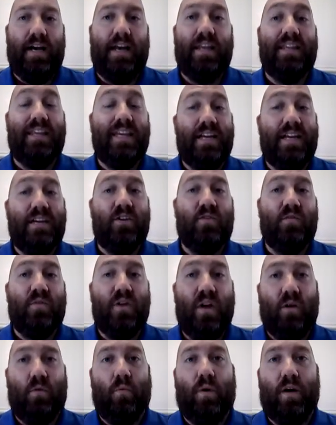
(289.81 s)
and then you
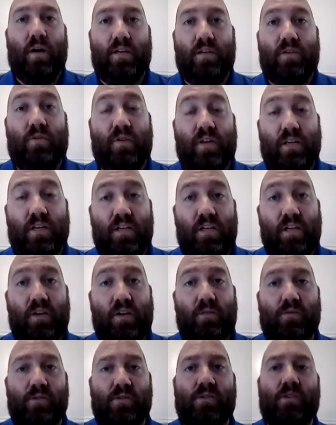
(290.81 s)
know what you can
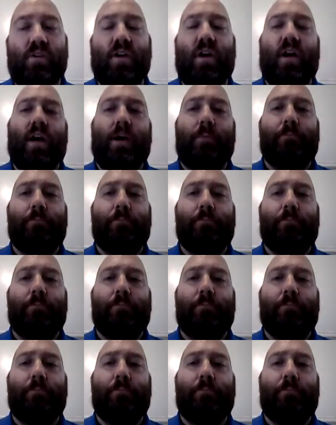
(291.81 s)
use.